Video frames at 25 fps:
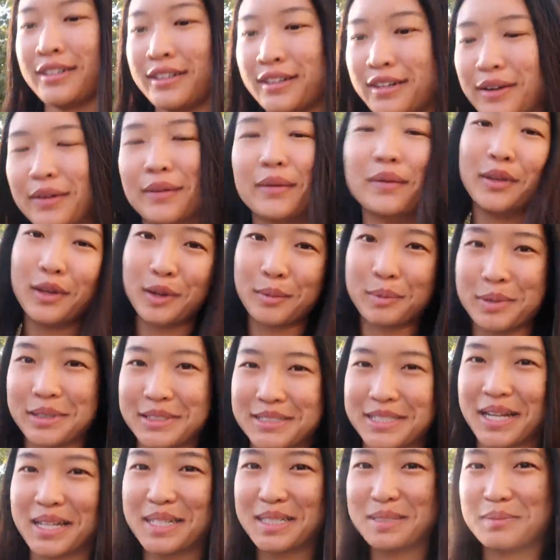you know, look
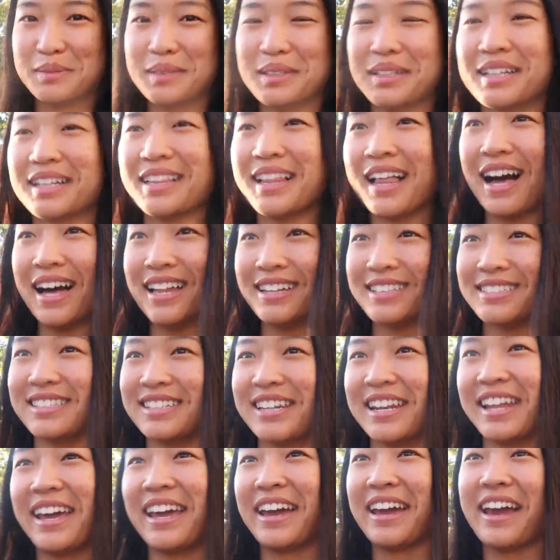presentable in class
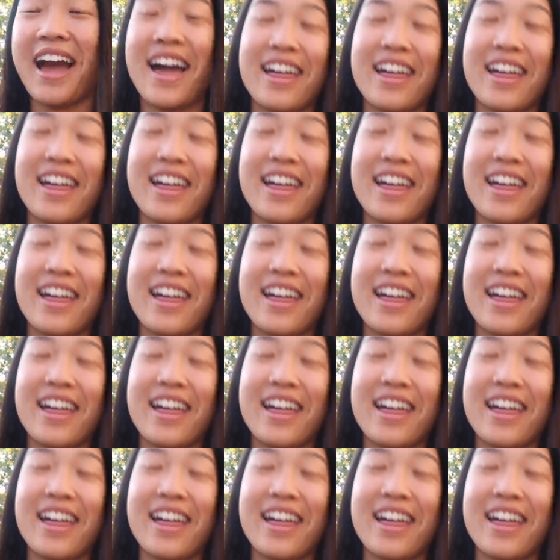today.